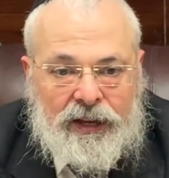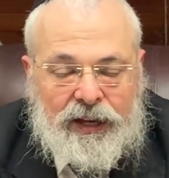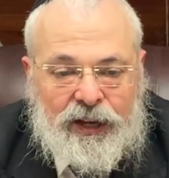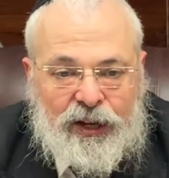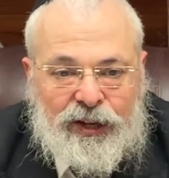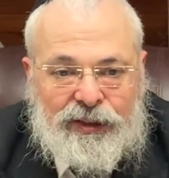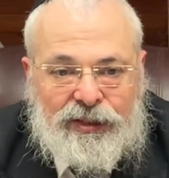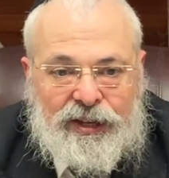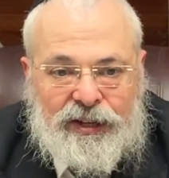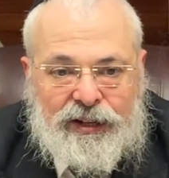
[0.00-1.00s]

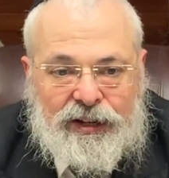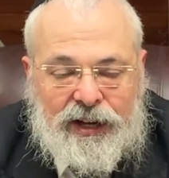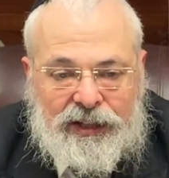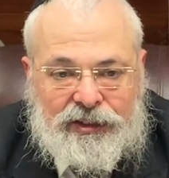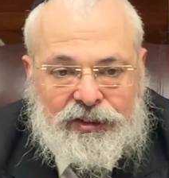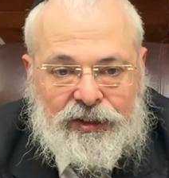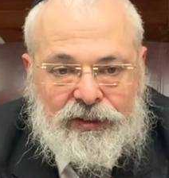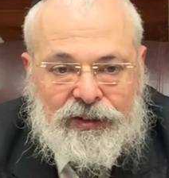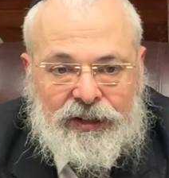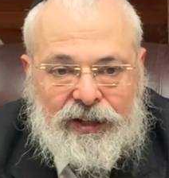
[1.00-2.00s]
chalitza,
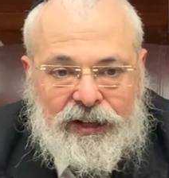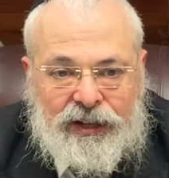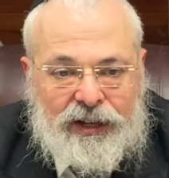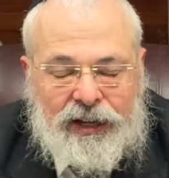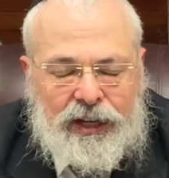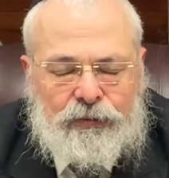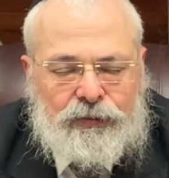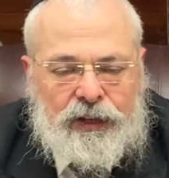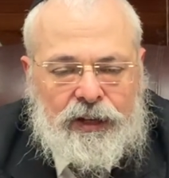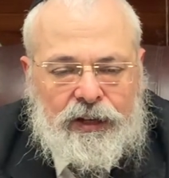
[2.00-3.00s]
if
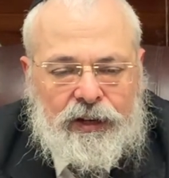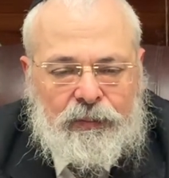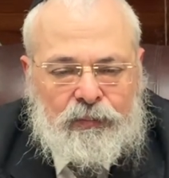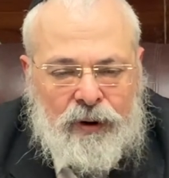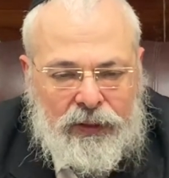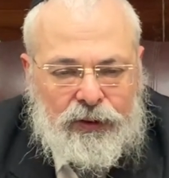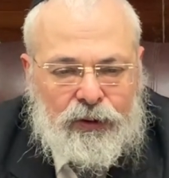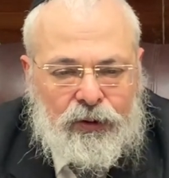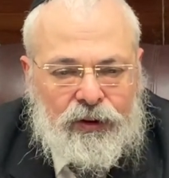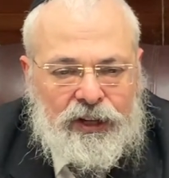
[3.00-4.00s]
the
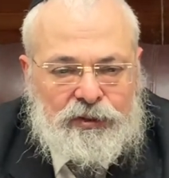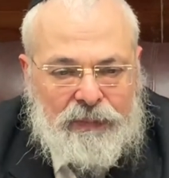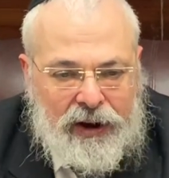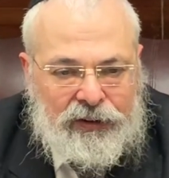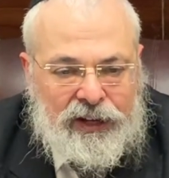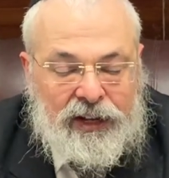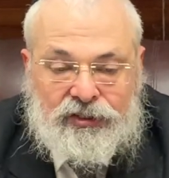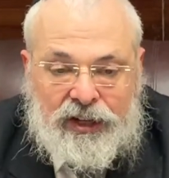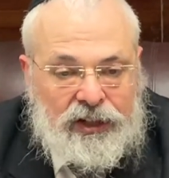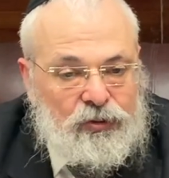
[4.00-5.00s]
brother-in-law is married and has
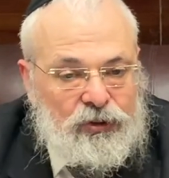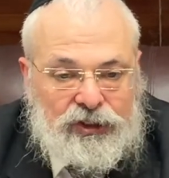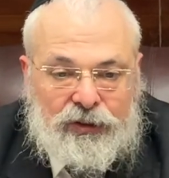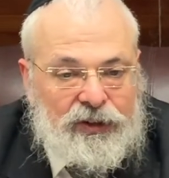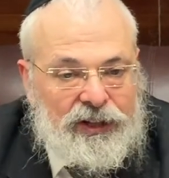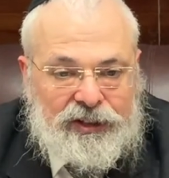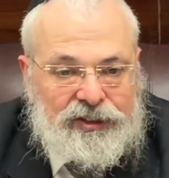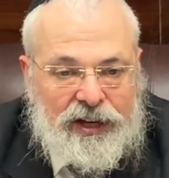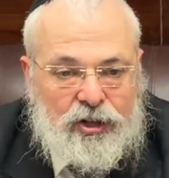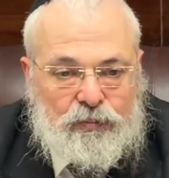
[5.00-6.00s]
kids, we still do
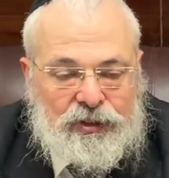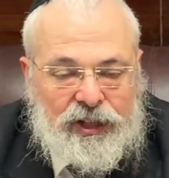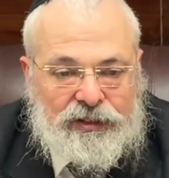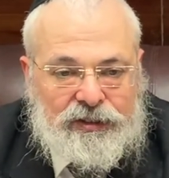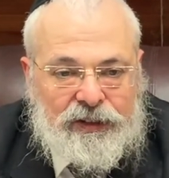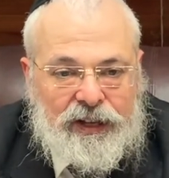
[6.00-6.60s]
chalitza 100%.